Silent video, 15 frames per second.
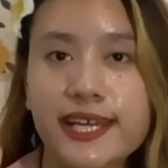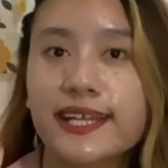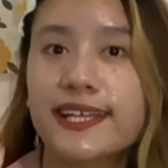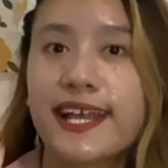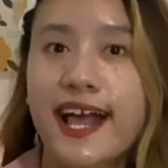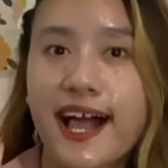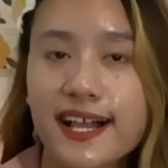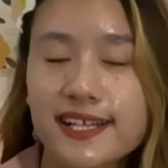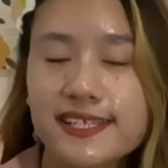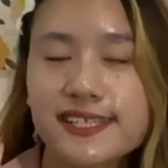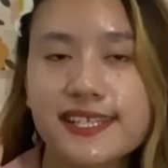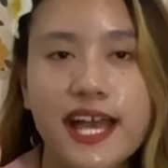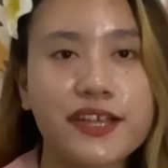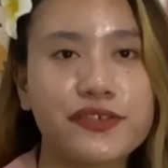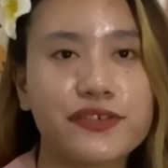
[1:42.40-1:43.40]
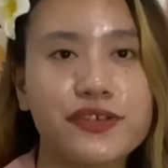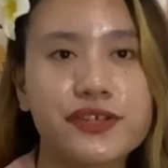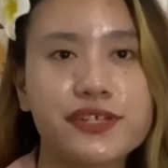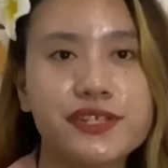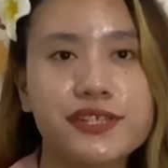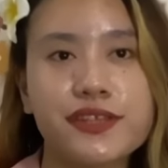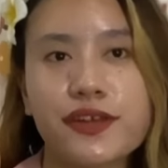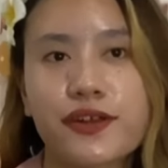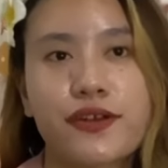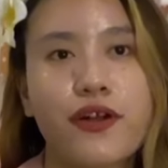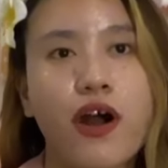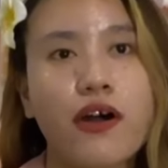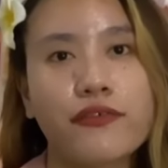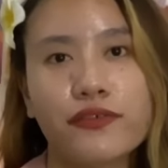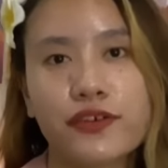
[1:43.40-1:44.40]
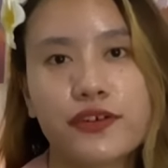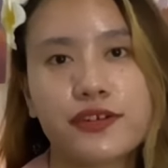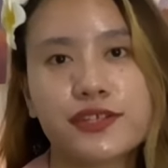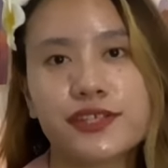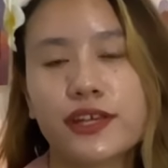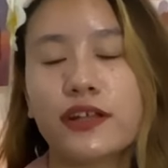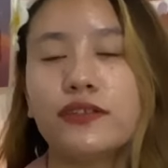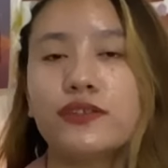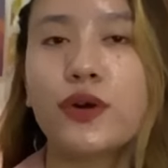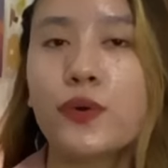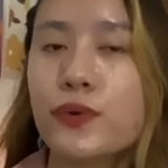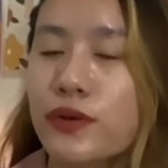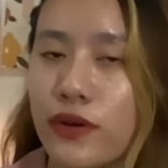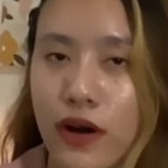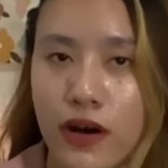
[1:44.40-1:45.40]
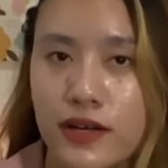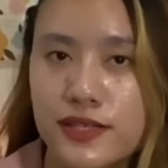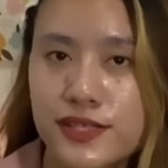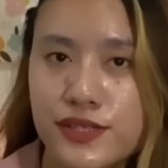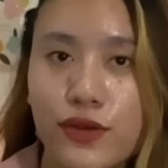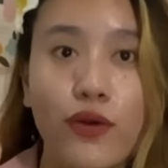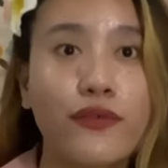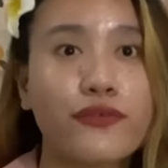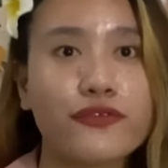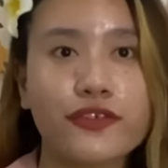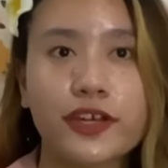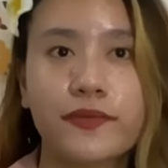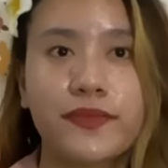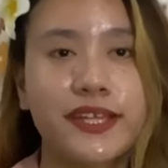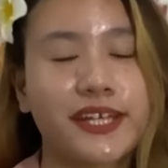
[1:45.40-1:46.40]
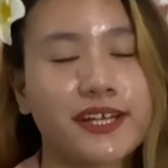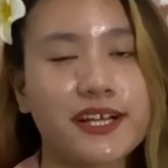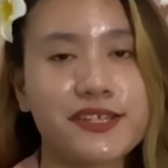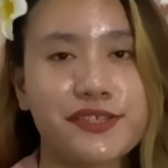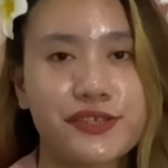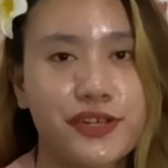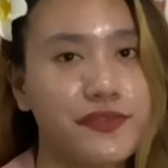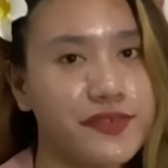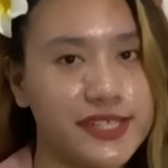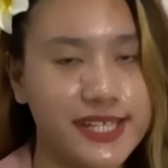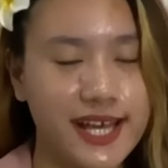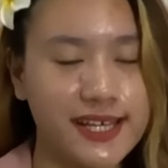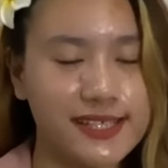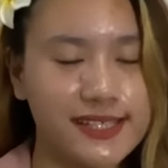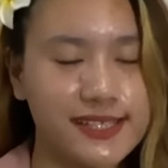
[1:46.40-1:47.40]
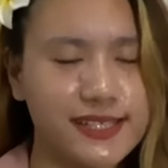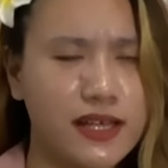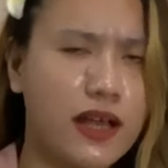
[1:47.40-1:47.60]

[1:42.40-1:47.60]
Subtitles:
and health centers that offers a low cost of free medical services.